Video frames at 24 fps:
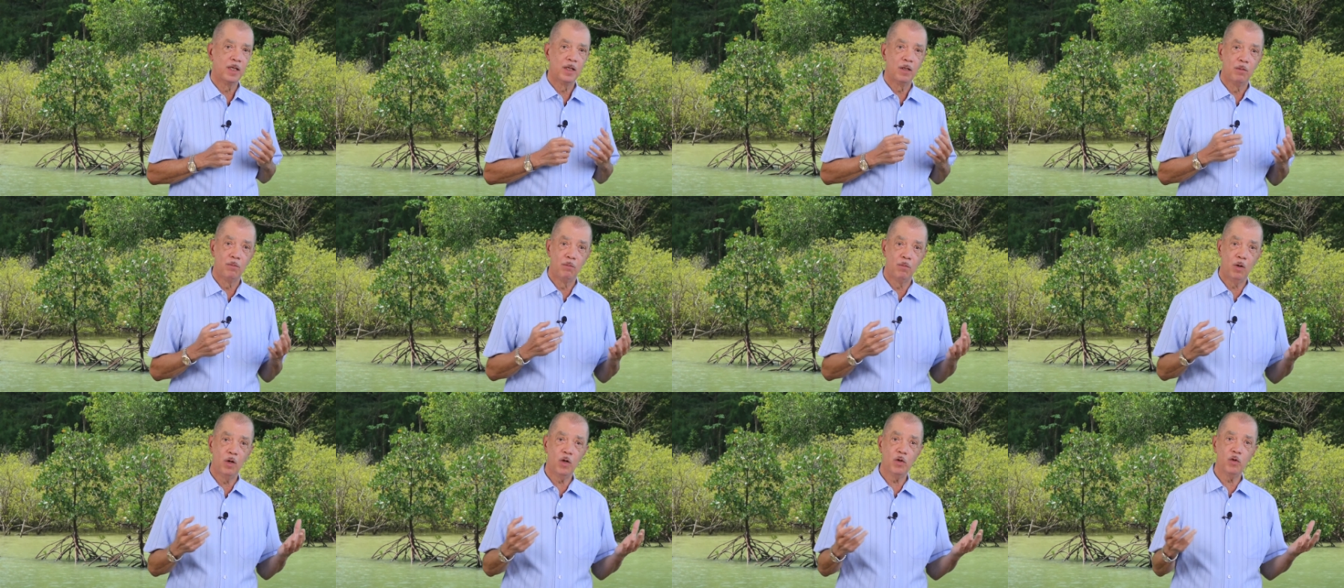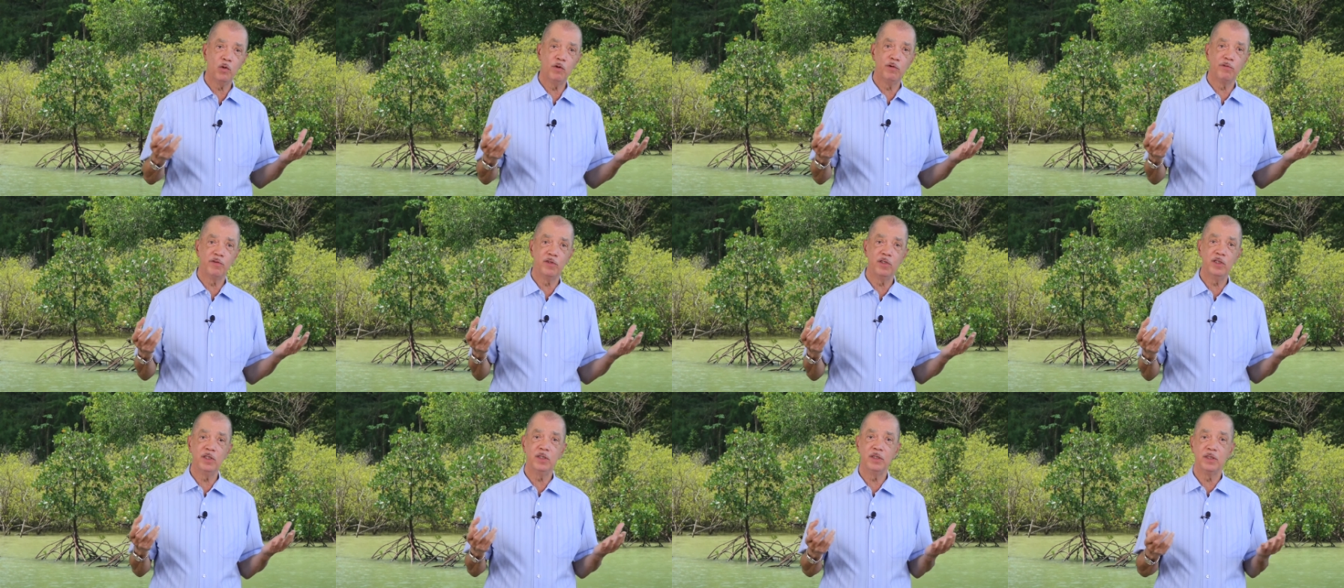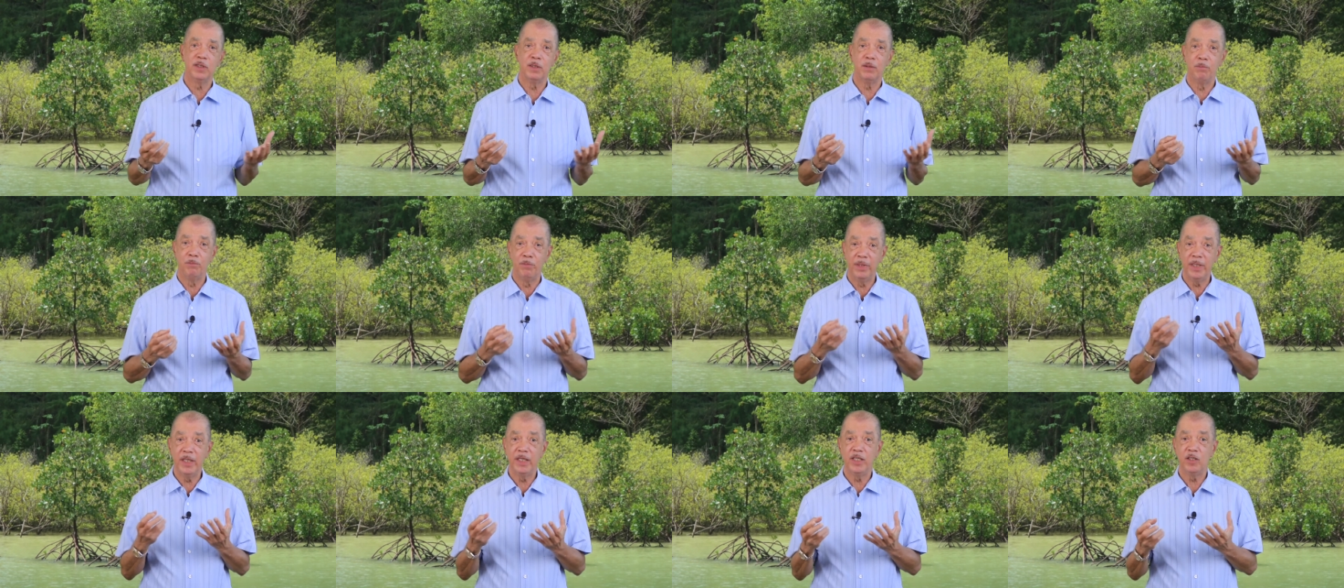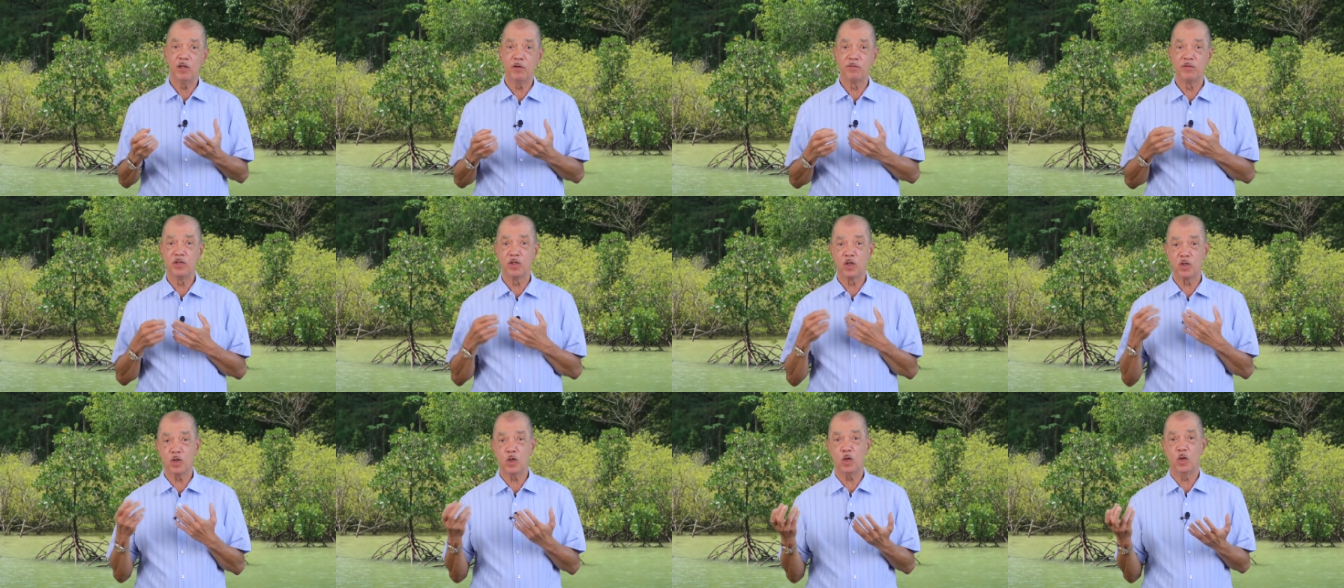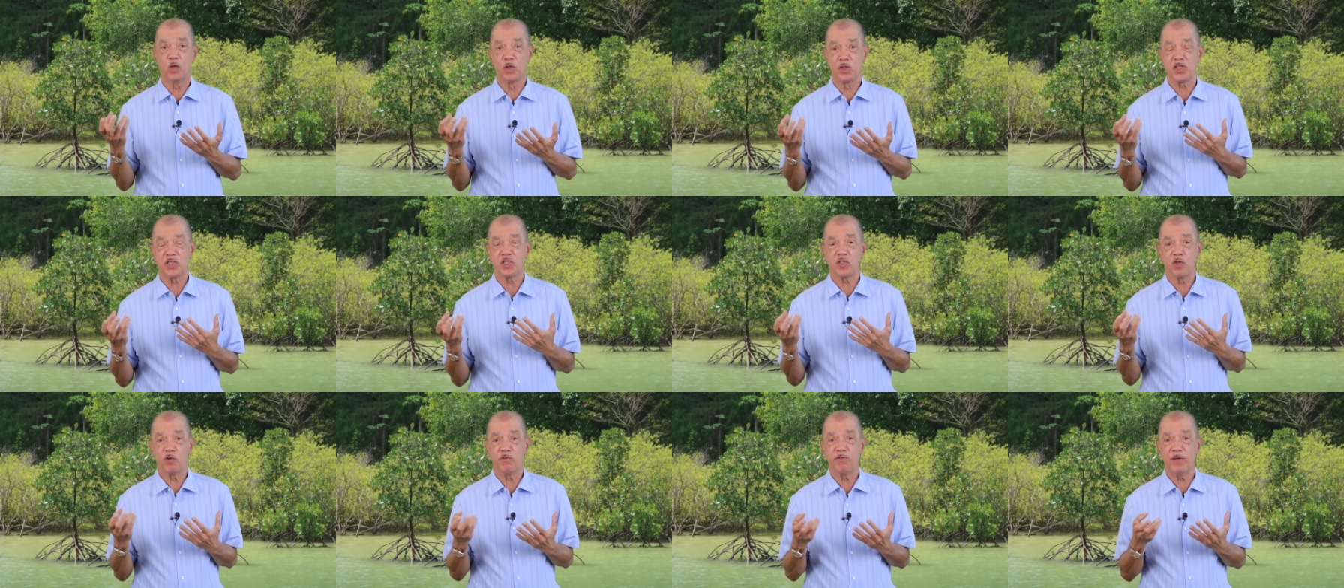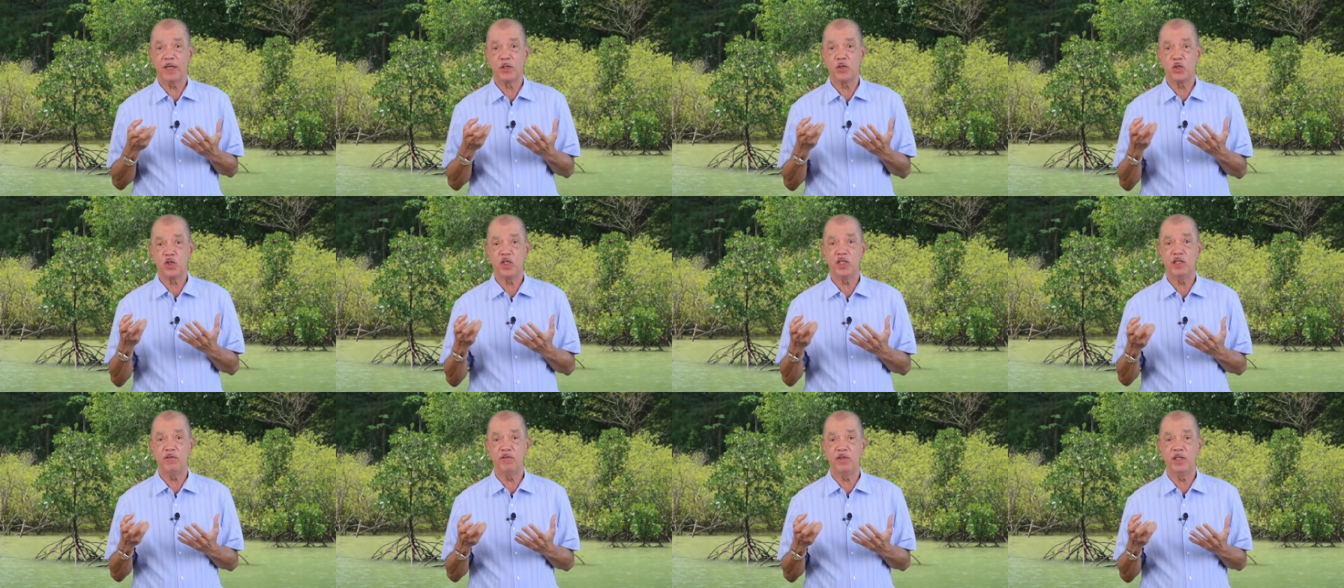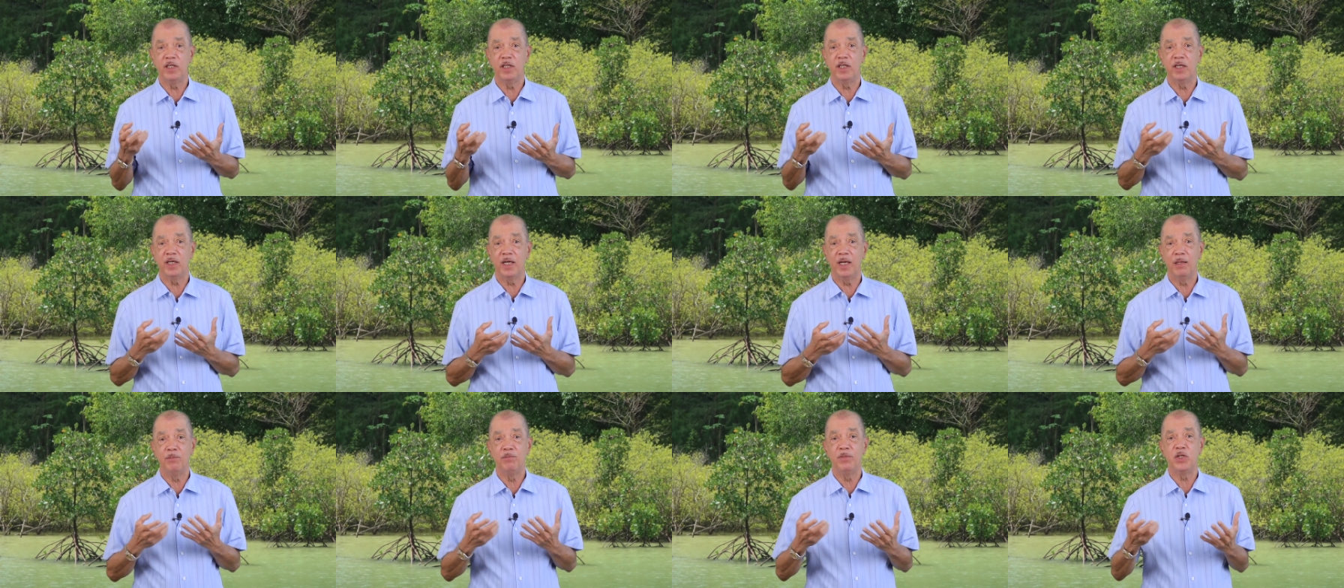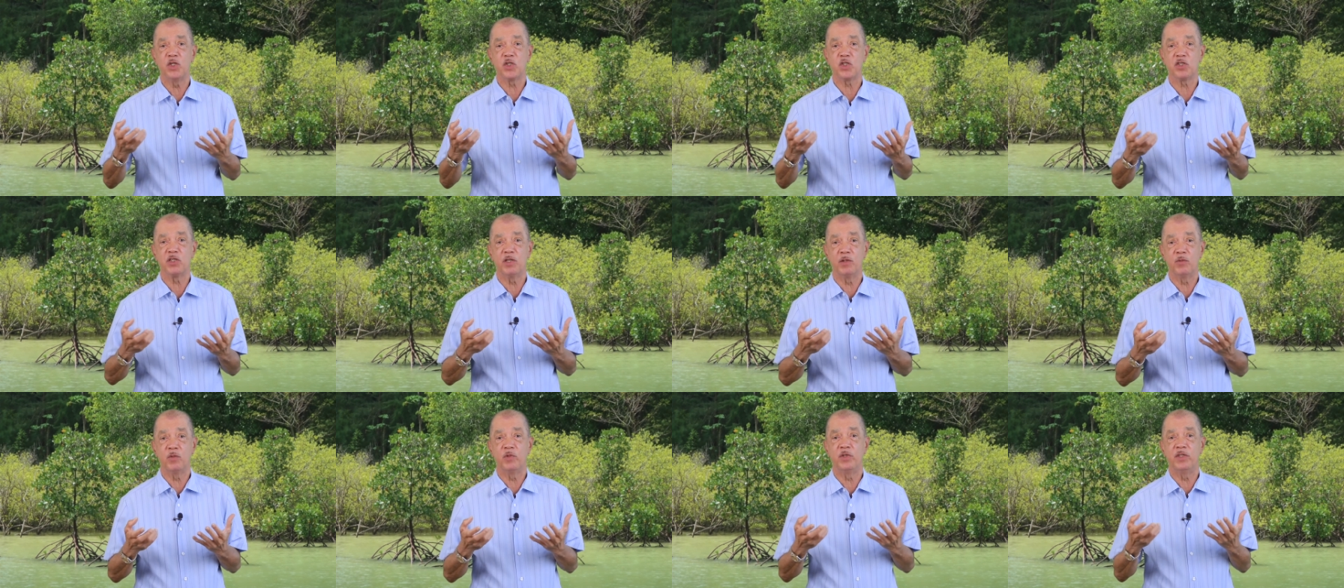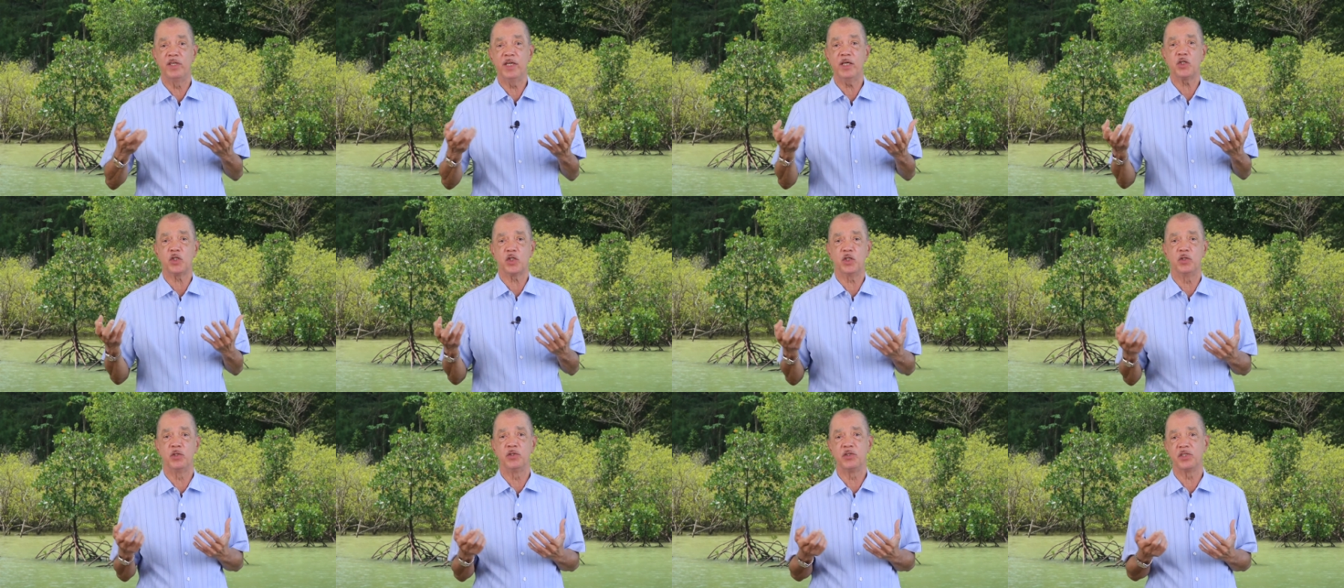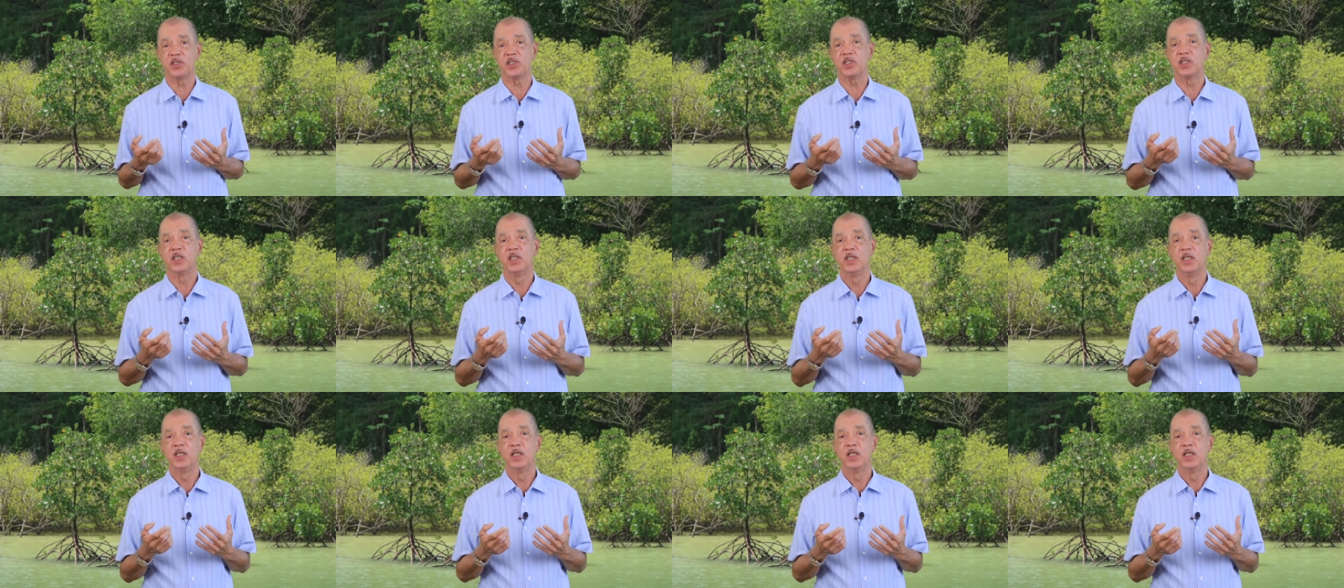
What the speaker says: Moreover, many of the costs of achieving emission reductions